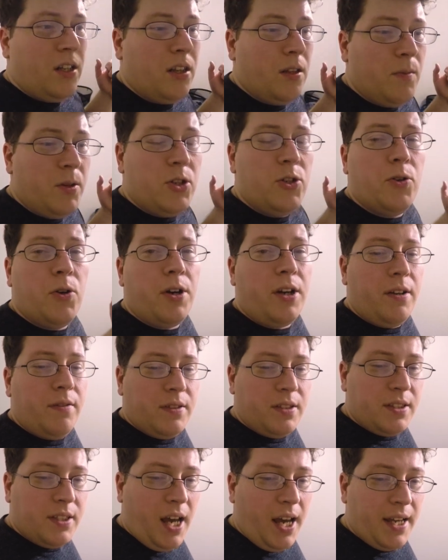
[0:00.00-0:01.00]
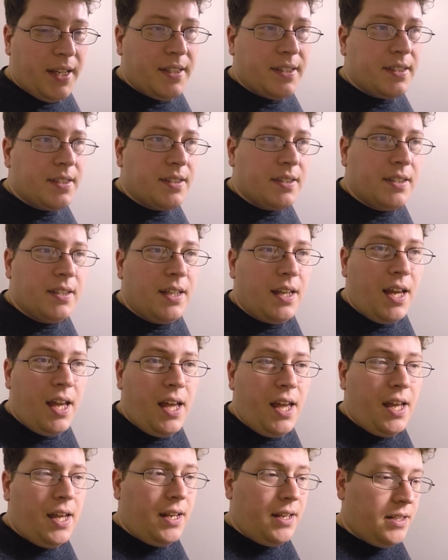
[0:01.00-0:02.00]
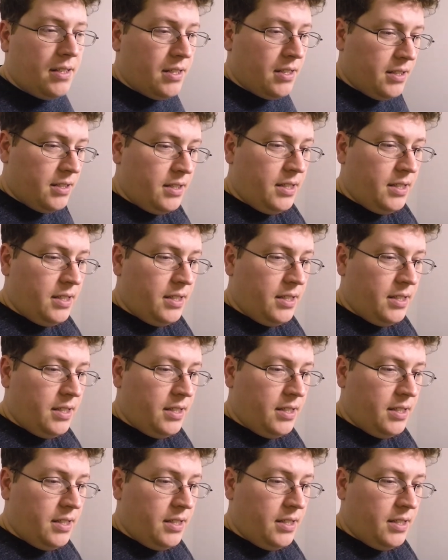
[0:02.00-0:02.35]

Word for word: the majority of sites and